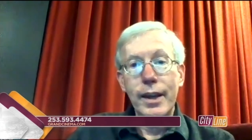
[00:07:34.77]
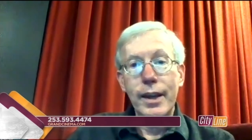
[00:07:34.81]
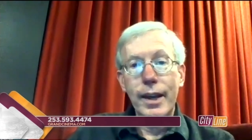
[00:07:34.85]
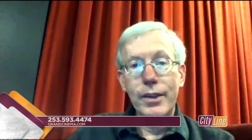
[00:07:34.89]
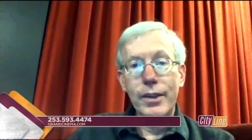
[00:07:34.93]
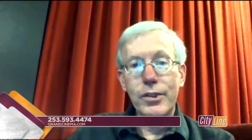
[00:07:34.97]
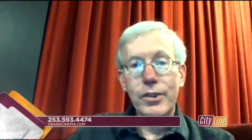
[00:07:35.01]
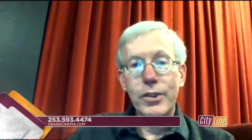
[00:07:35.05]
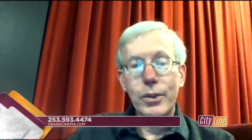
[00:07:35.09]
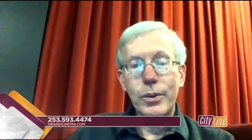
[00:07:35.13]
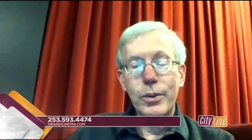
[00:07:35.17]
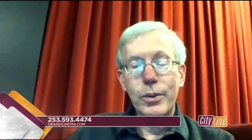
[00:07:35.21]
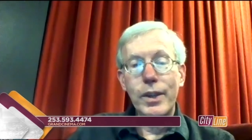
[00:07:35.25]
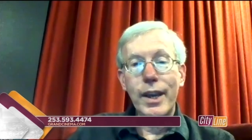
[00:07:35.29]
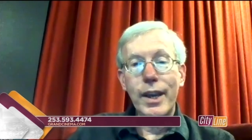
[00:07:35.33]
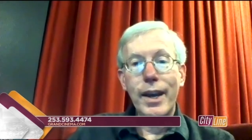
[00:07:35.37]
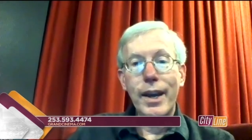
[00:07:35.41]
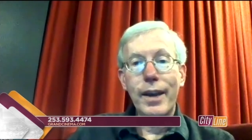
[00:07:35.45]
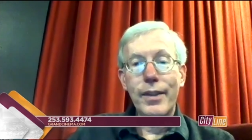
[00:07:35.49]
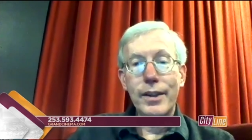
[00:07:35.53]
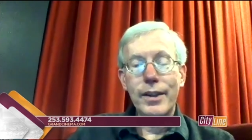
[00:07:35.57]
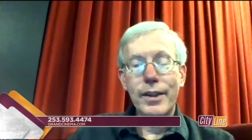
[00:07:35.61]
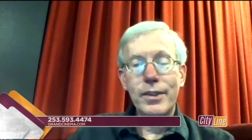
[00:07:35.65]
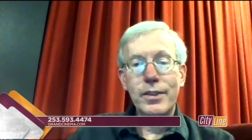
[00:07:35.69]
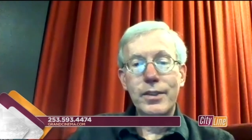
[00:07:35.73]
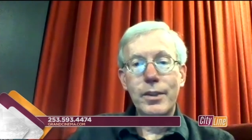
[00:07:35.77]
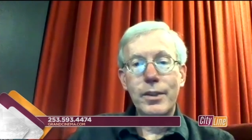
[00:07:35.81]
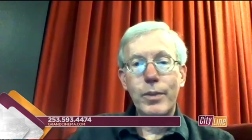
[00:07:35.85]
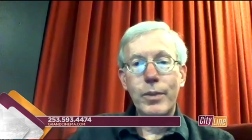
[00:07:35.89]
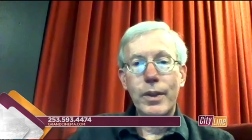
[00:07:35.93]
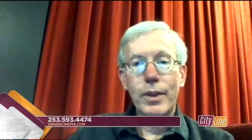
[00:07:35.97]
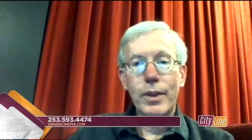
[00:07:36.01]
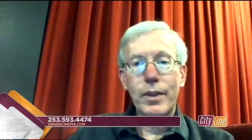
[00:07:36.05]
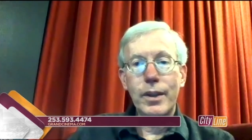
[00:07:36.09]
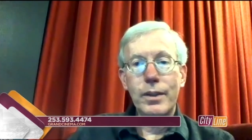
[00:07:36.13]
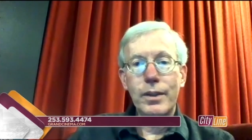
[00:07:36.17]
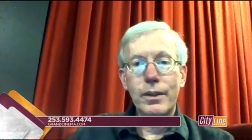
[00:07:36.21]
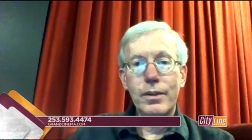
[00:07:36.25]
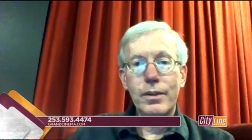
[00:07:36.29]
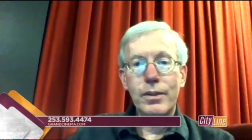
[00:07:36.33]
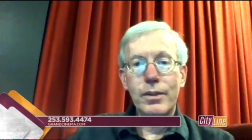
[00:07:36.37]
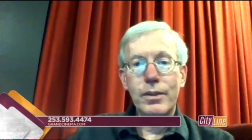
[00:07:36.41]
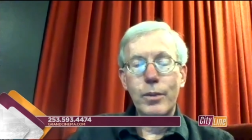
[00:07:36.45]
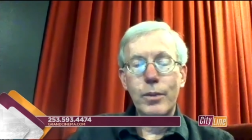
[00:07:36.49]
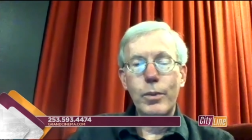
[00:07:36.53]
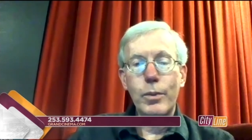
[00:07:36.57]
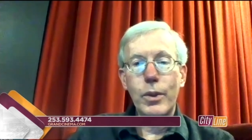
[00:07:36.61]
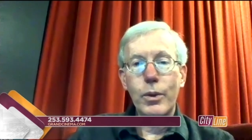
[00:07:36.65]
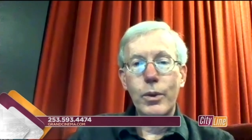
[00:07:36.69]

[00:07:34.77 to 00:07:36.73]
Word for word: And so, yeah, that's something that some